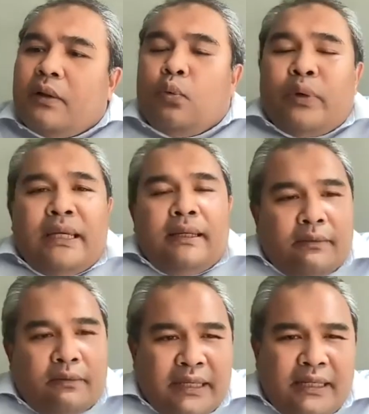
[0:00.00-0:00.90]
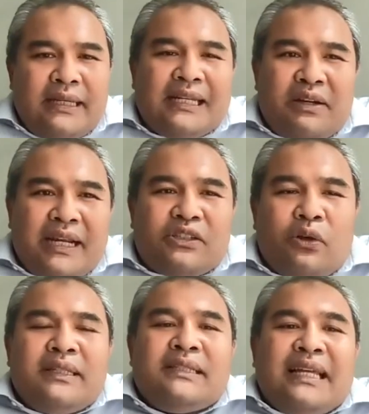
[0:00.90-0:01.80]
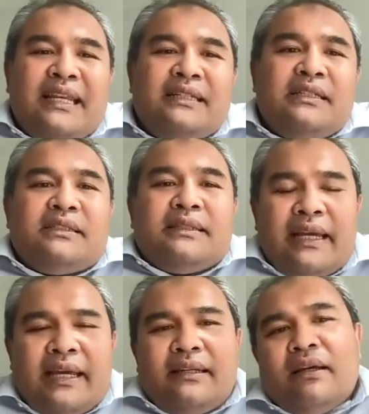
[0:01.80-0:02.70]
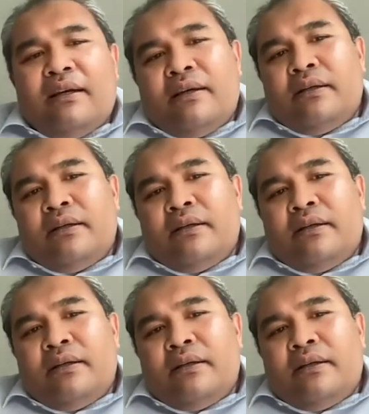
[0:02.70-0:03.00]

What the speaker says: we really address all the challenges that